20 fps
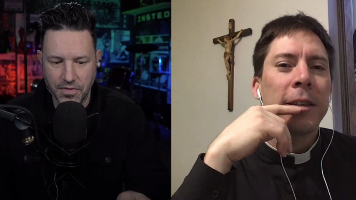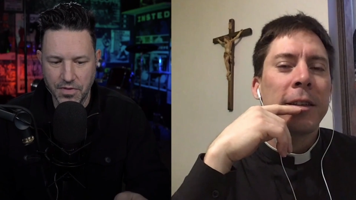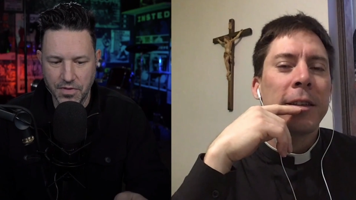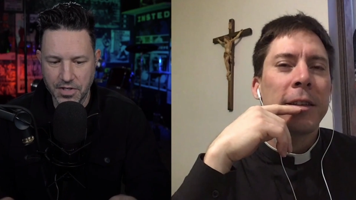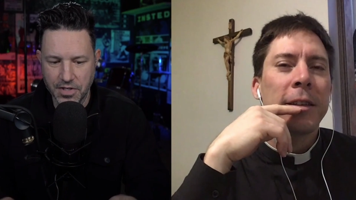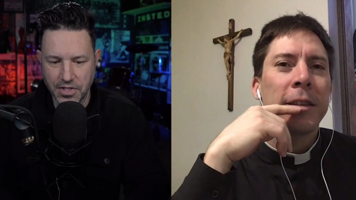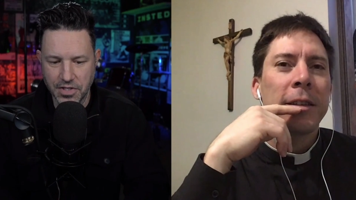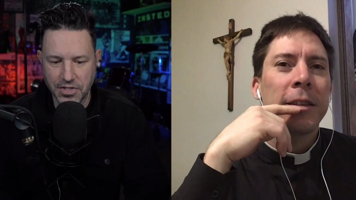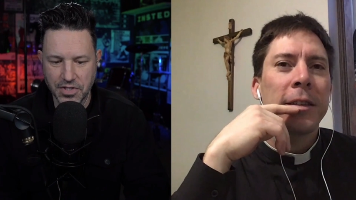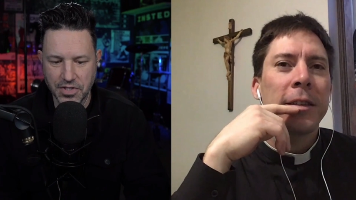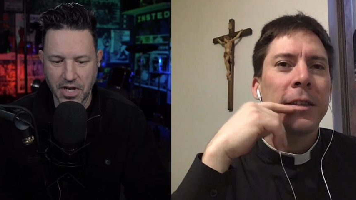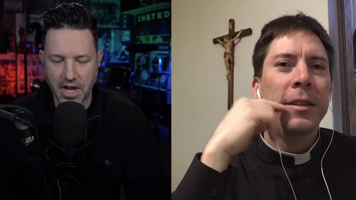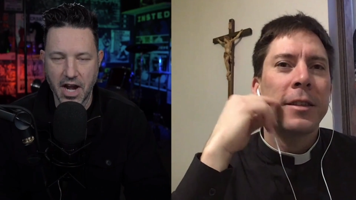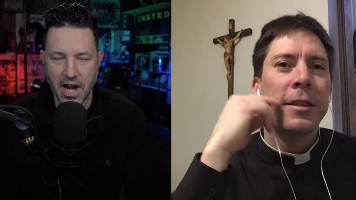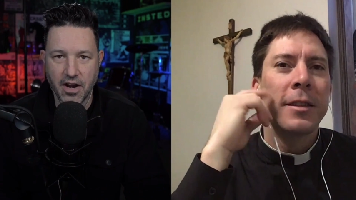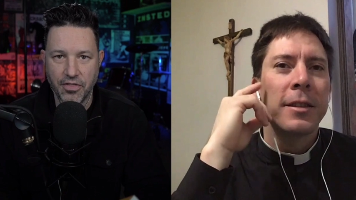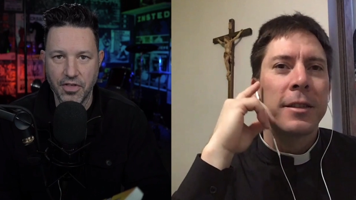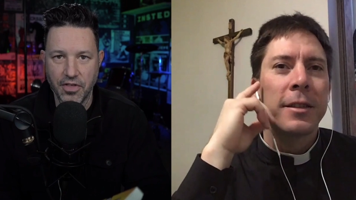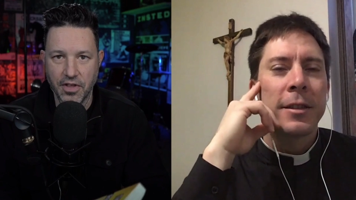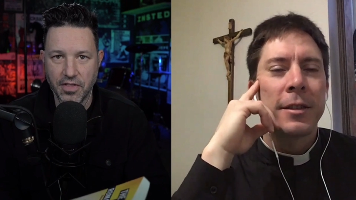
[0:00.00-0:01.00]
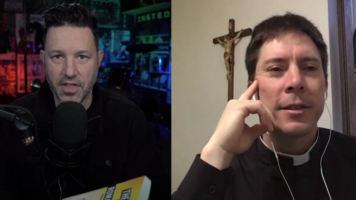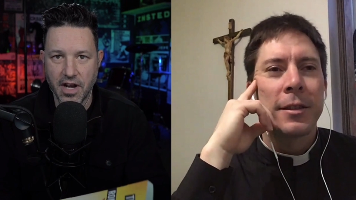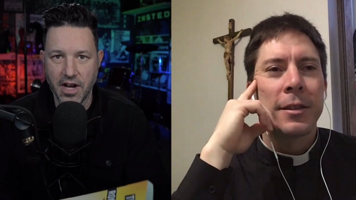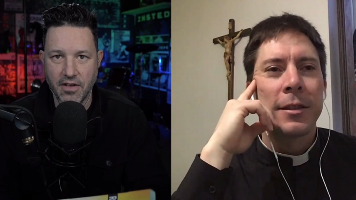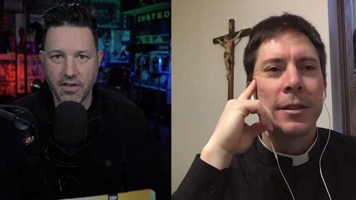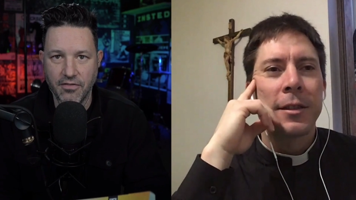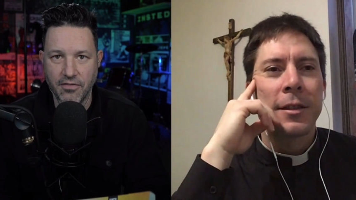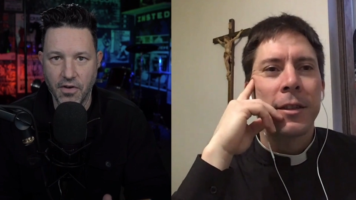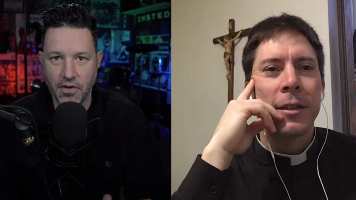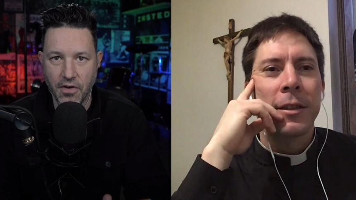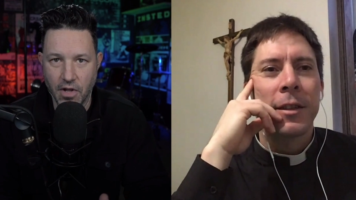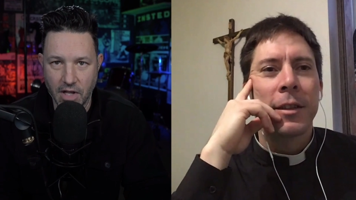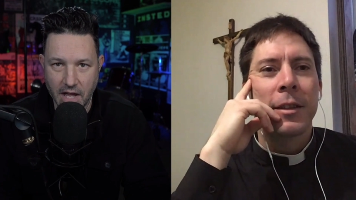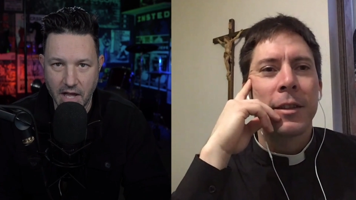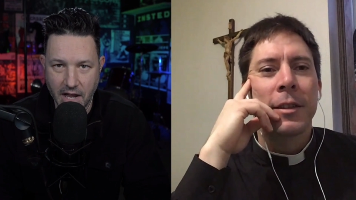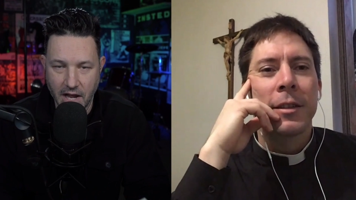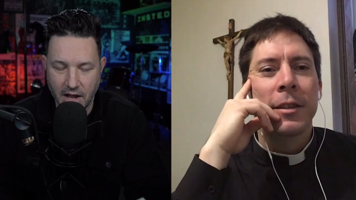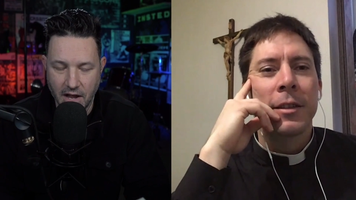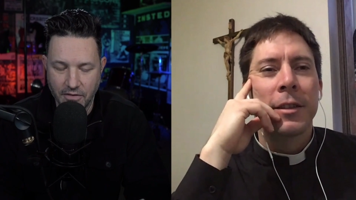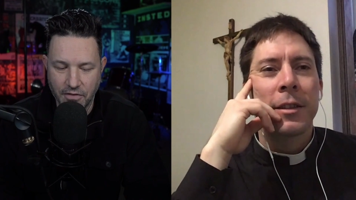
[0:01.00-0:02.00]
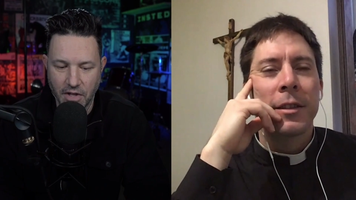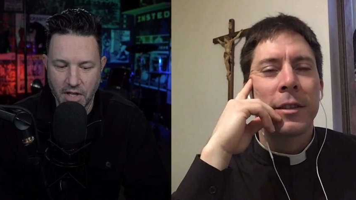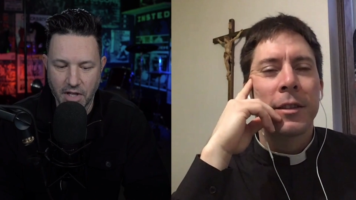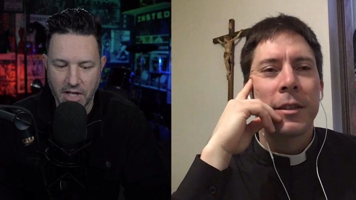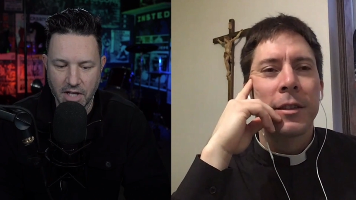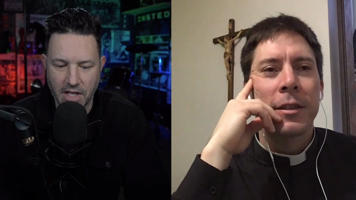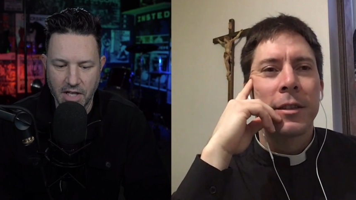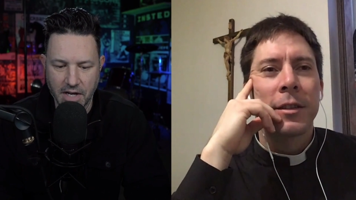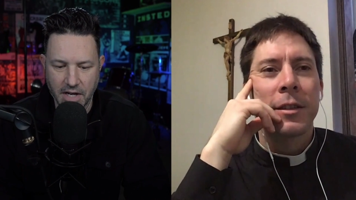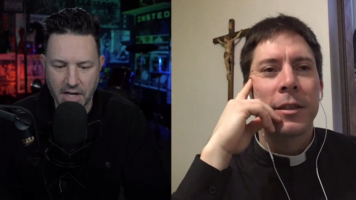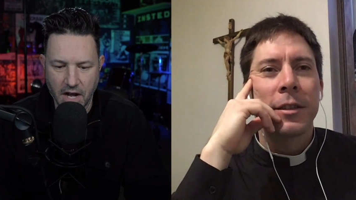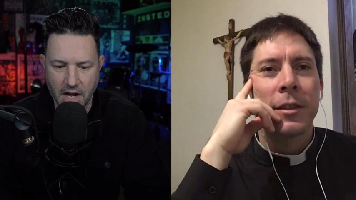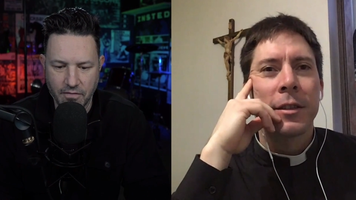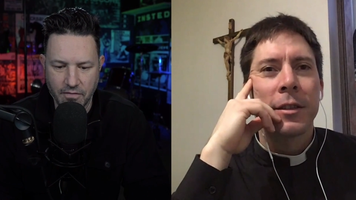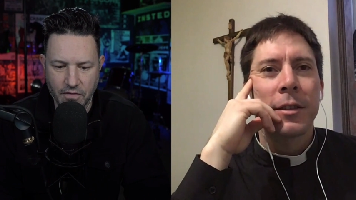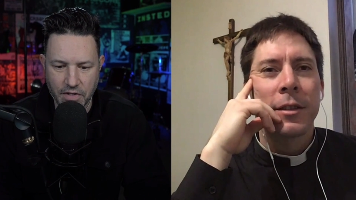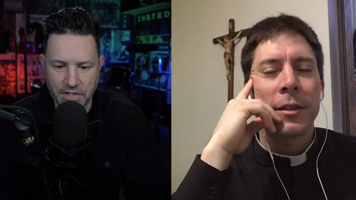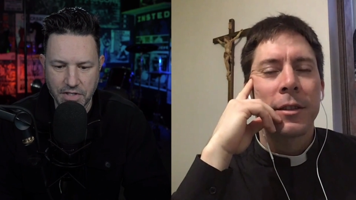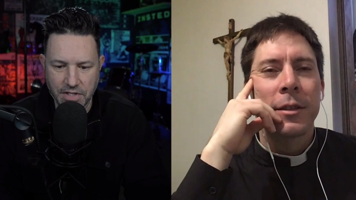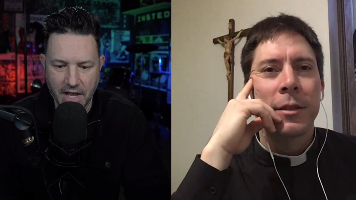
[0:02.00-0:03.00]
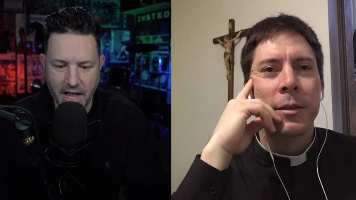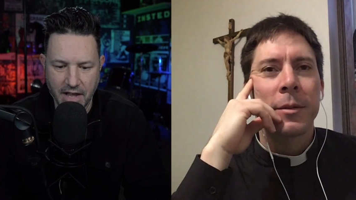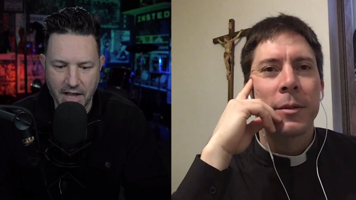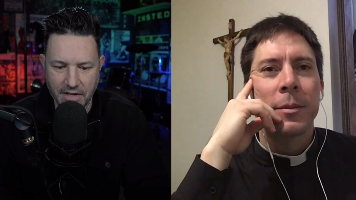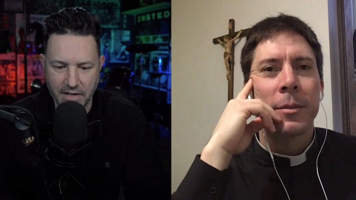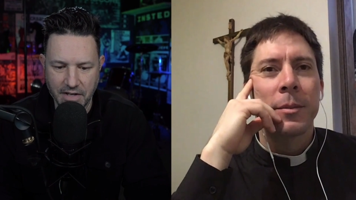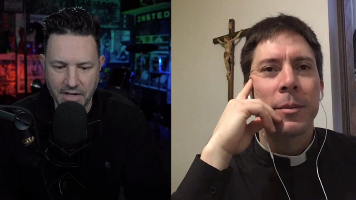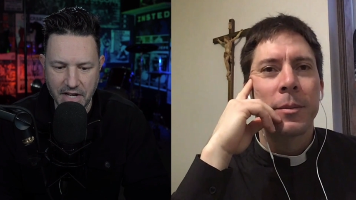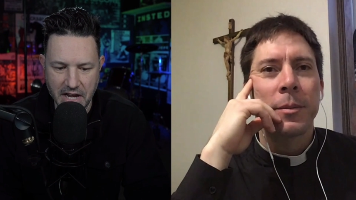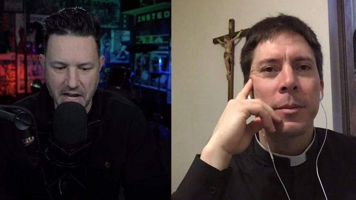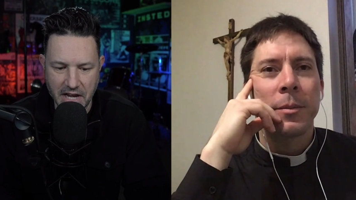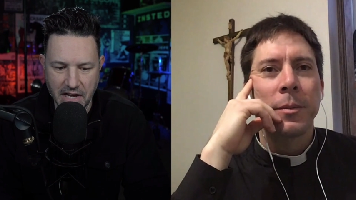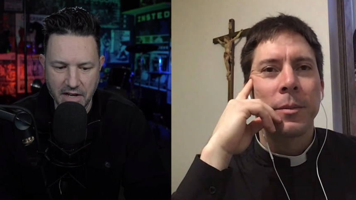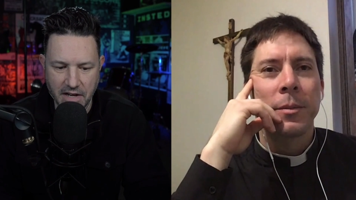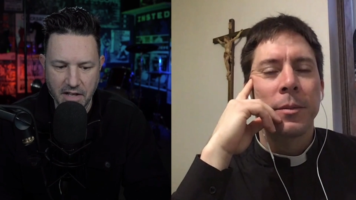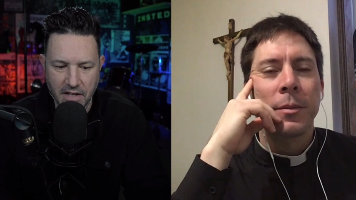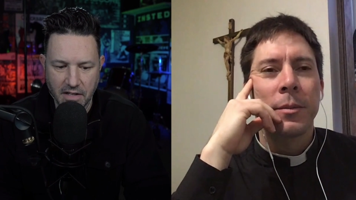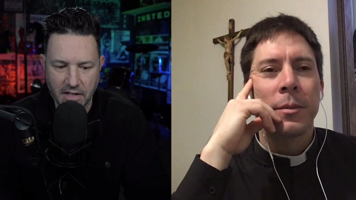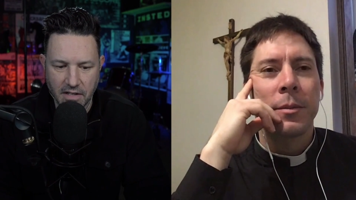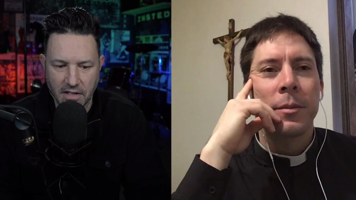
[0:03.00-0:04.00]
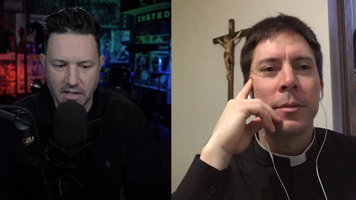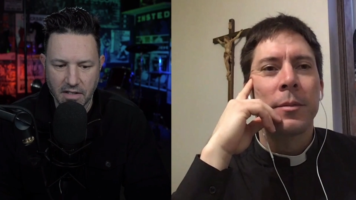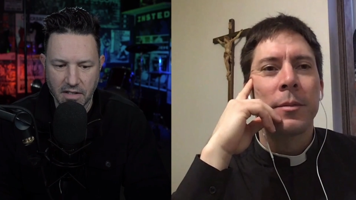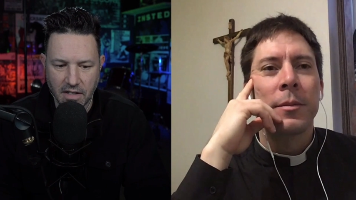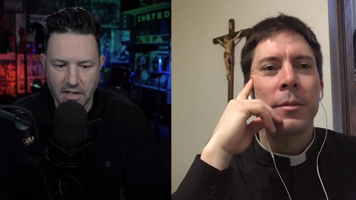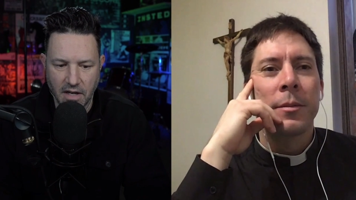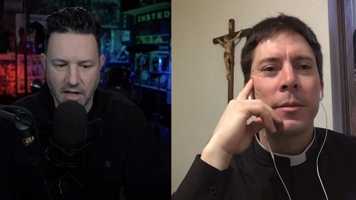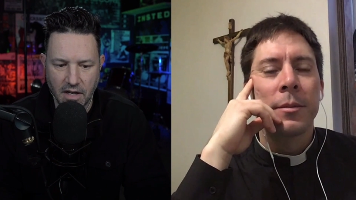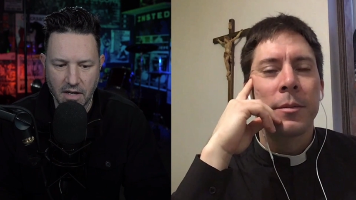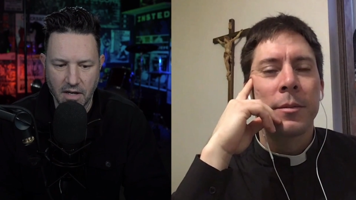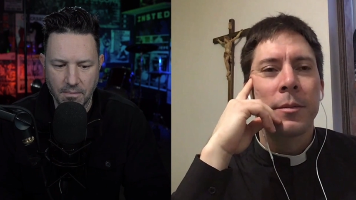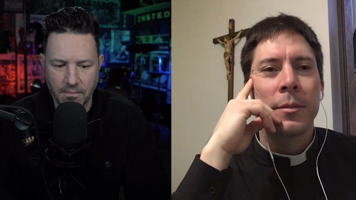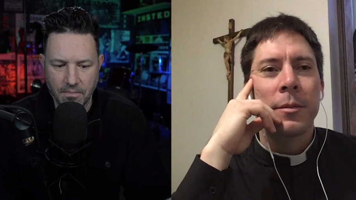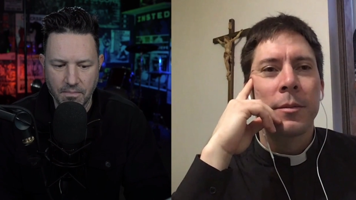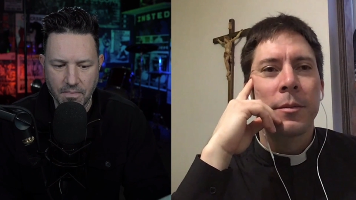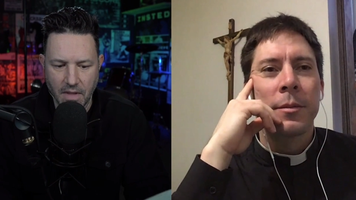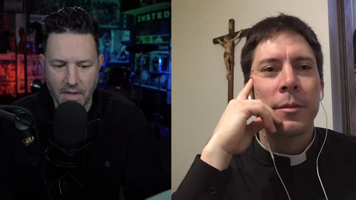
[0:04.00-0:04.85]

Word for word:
Speaker 1: this is the kind of thing that I felt like I feel like a lot of converts need, um,